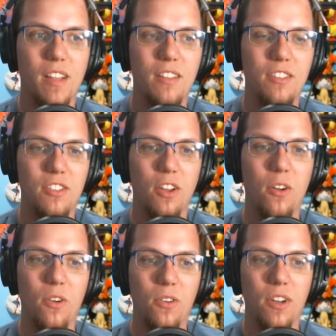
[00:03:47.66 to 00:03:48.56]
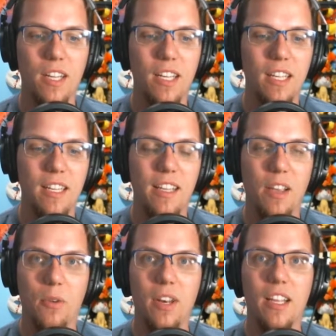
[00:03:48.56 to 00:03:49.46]
so
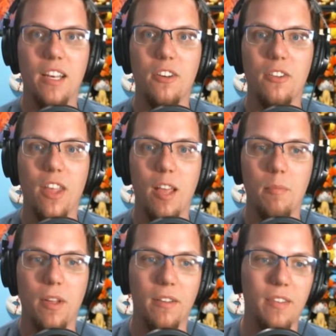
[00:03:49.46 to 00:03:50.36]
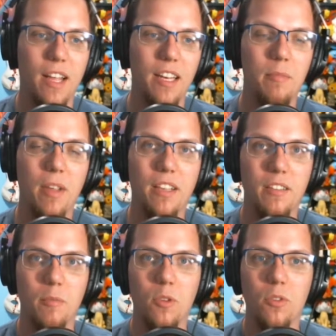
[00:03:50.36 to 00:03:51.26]
yeah, we didn't get to do that, but I did make
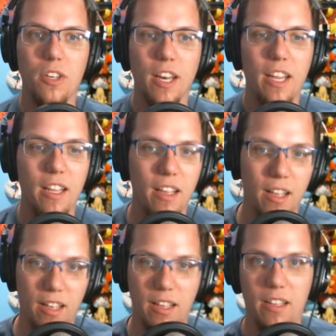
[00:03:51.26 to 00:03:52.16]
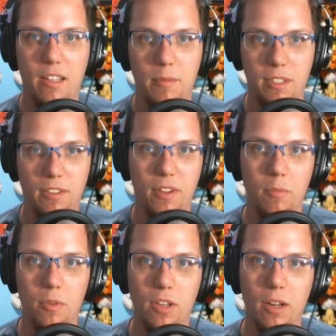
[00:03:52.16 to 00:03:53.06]
something cool today. Uh, let me see if I can
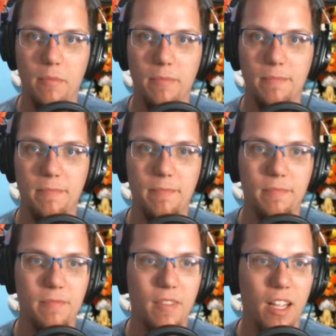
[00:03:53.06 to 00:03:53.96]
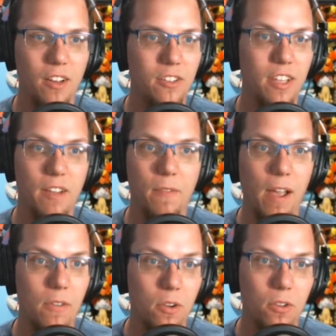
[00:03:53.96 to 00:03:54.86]
pull it up. It looks like a
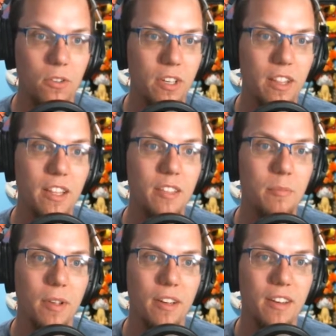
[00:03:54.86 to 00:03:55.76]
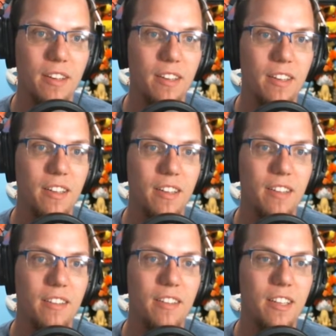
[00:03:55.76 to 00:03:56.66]
five-year-old did this, but
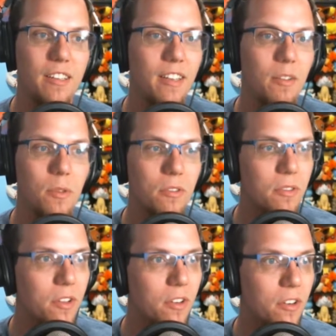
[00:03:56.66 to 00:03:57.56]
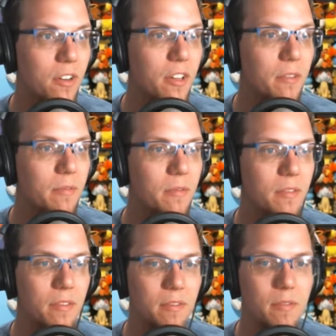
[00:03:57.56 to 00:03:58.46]
it, I worked real hard on it.
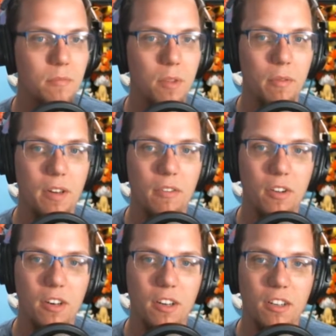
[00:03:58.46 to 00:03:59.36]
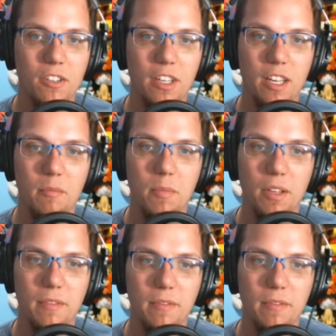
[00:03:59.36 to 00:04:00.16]
Probably never going to touch it again, but